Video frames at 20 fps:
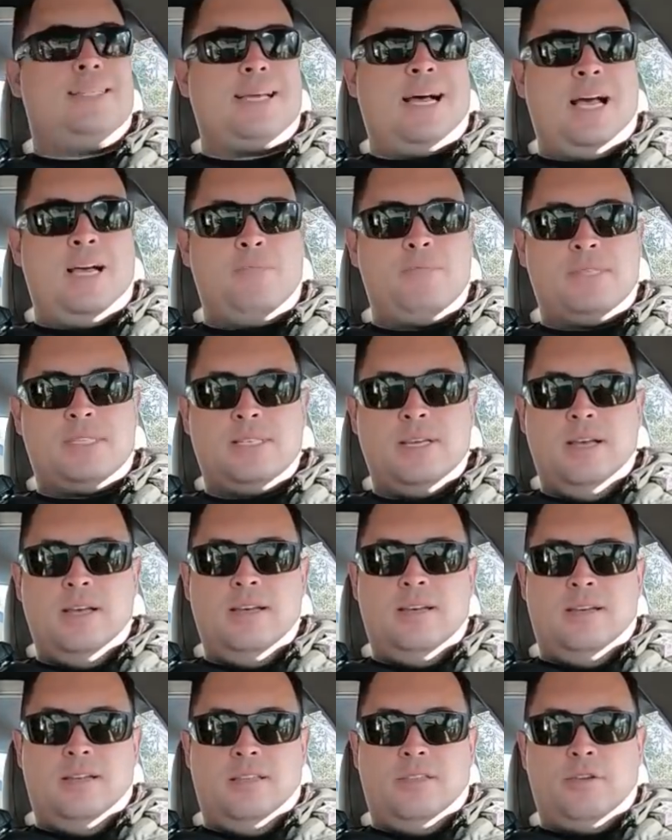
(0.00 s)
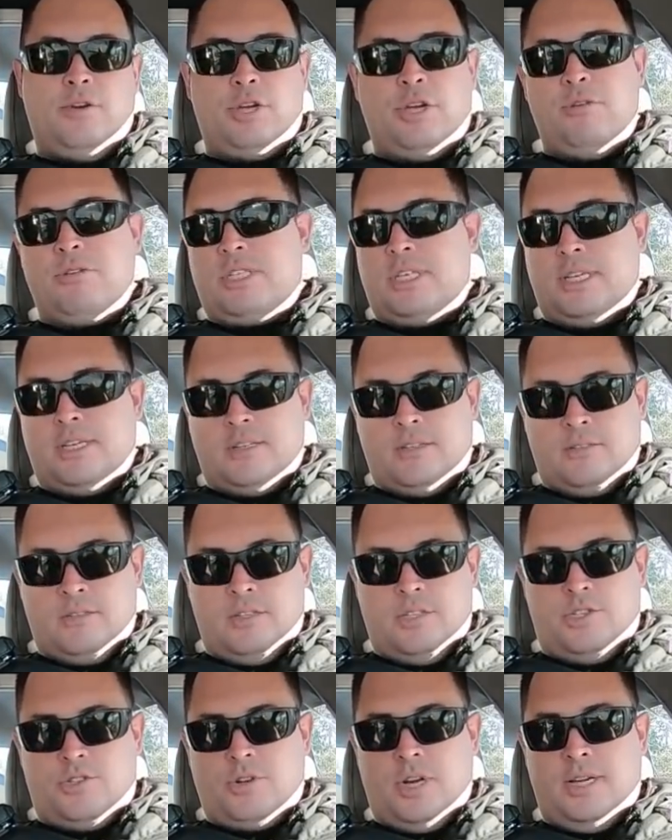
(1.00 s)
of times they're using
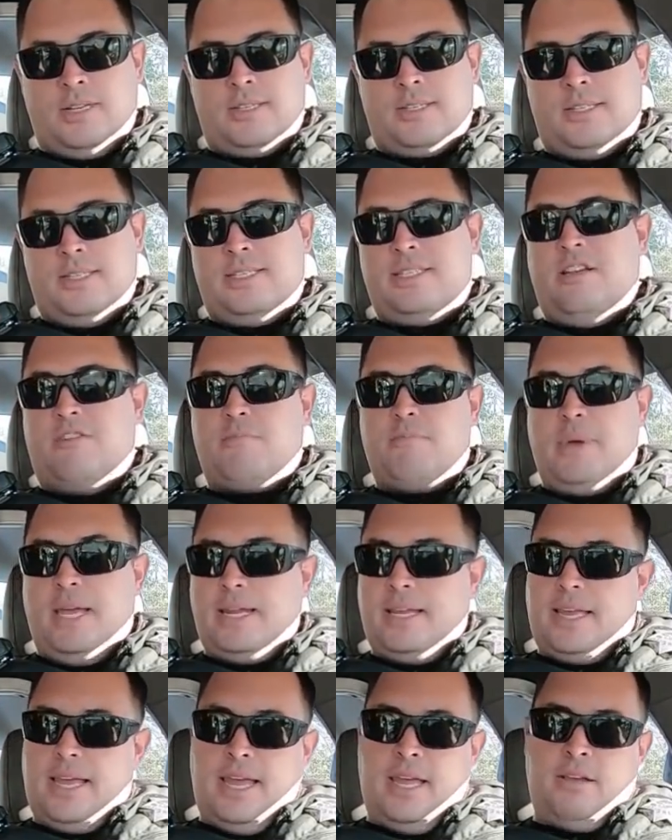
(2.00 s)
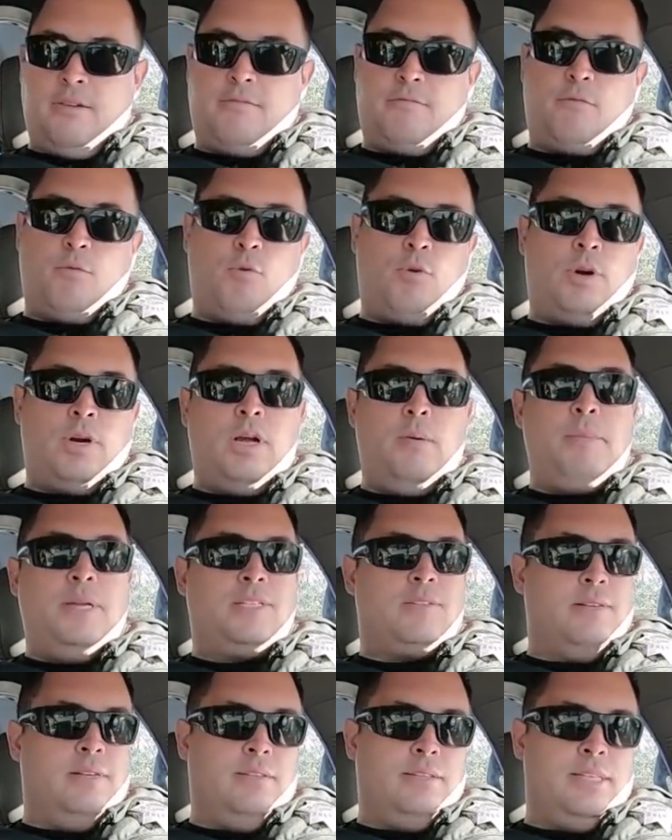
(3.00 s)
the drugs to self medicate for a
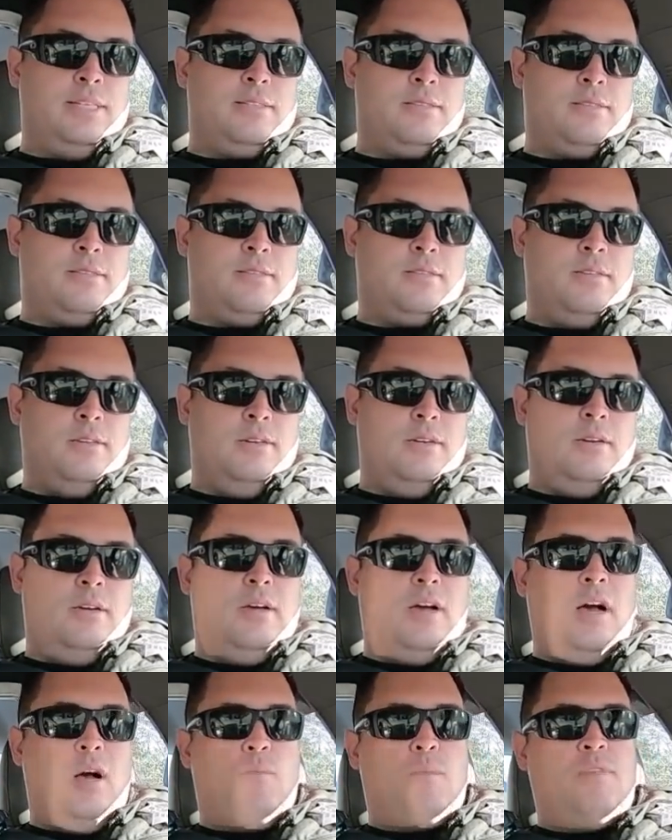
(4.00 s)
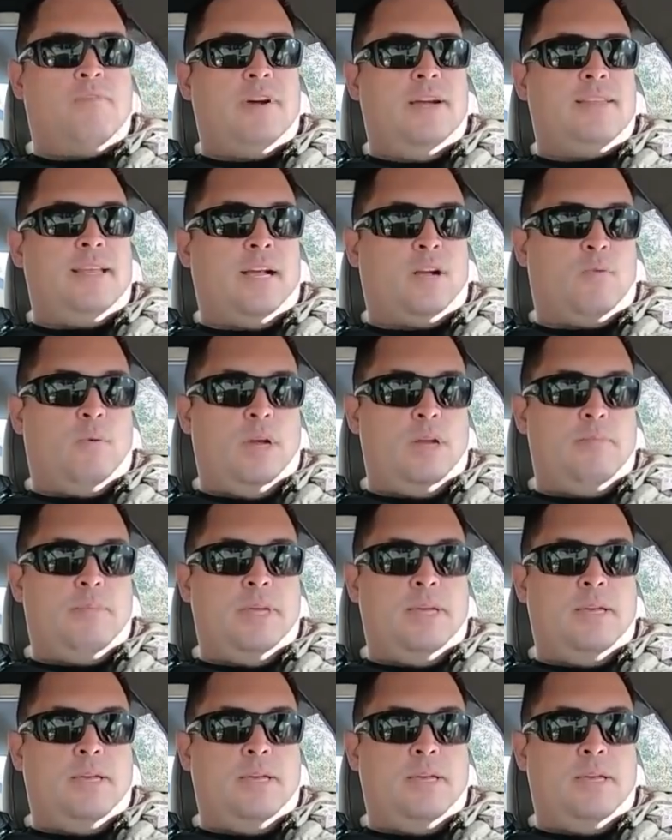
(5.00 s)
mental illness. Um, we find that quite a